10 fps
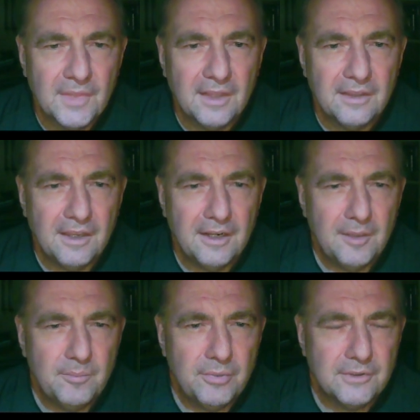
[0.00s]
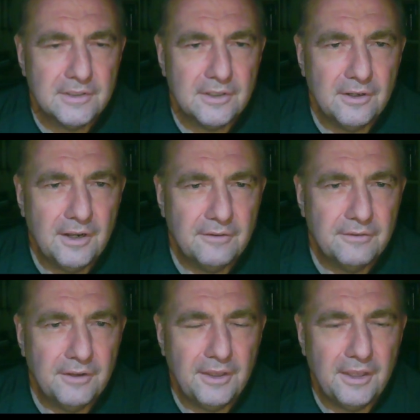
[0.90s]
that he puts on
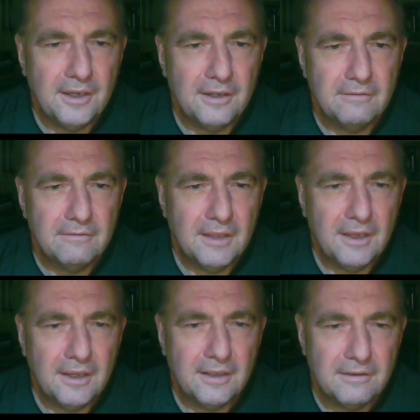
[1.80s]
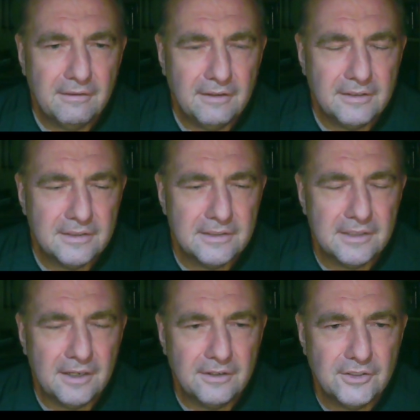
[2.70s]
every year at this
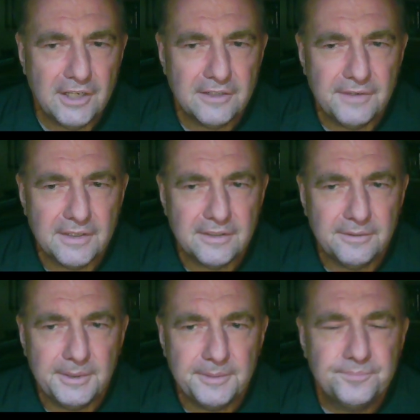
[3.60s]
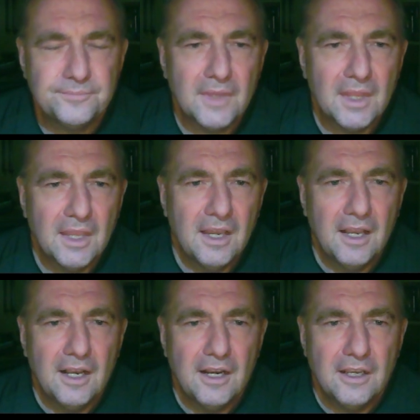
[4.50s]
chess festival.
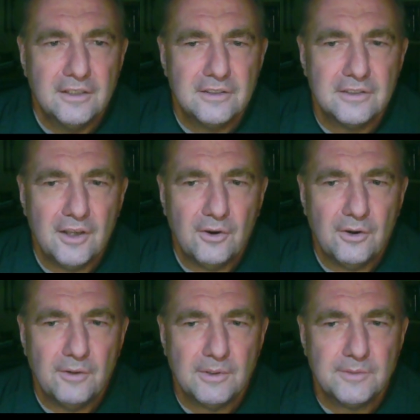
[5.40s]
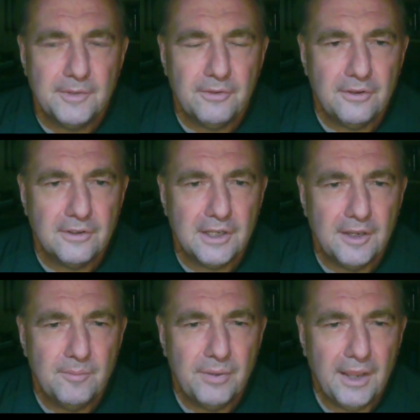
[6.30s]
So it was my third time
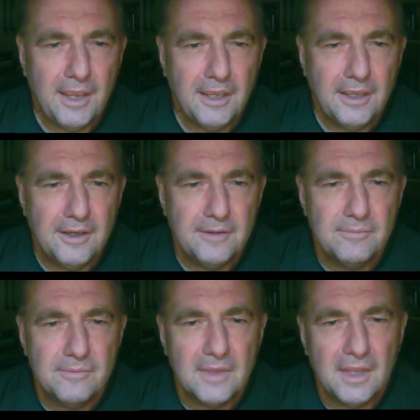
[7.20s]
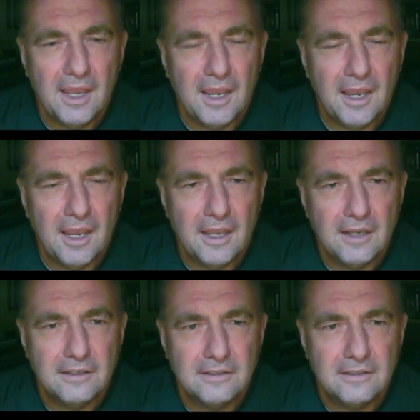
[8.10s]
playing him, and